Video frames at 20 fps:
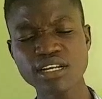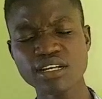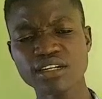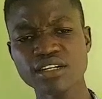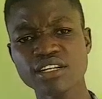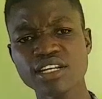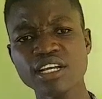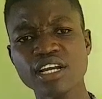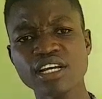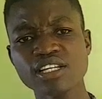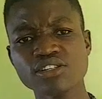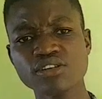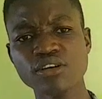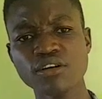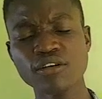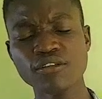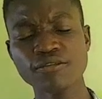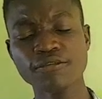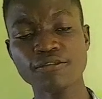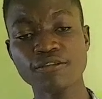triggers
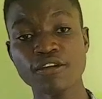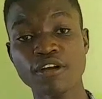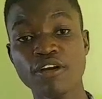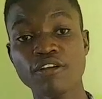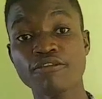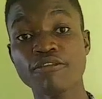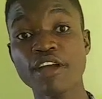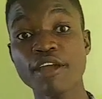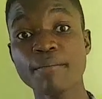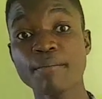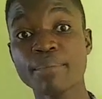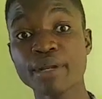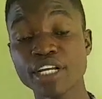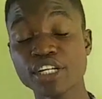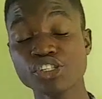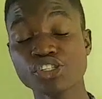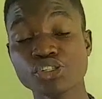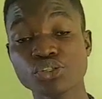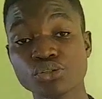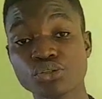off
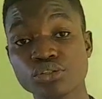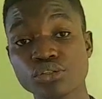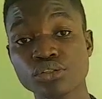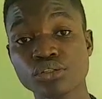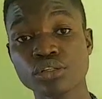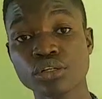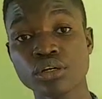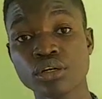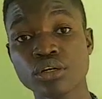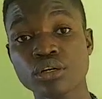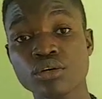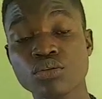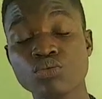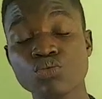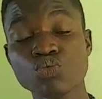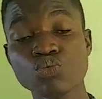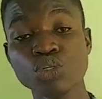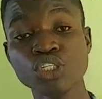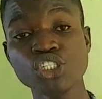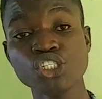vibration,
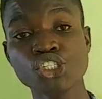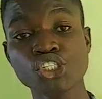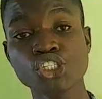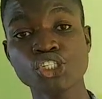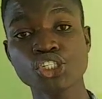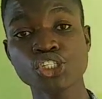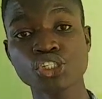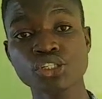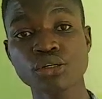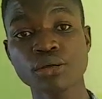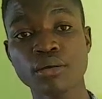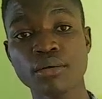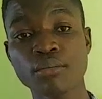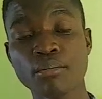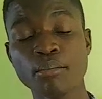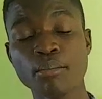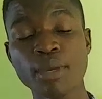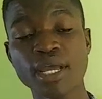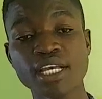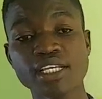which
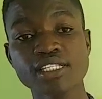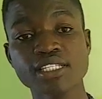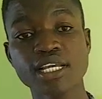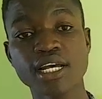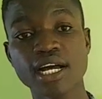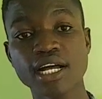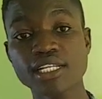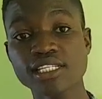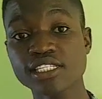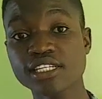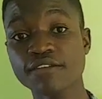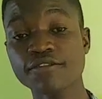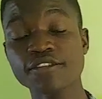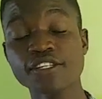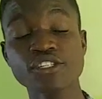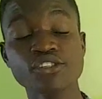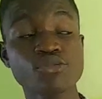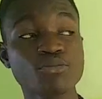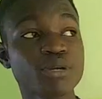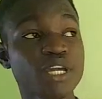makes the earth's surface to be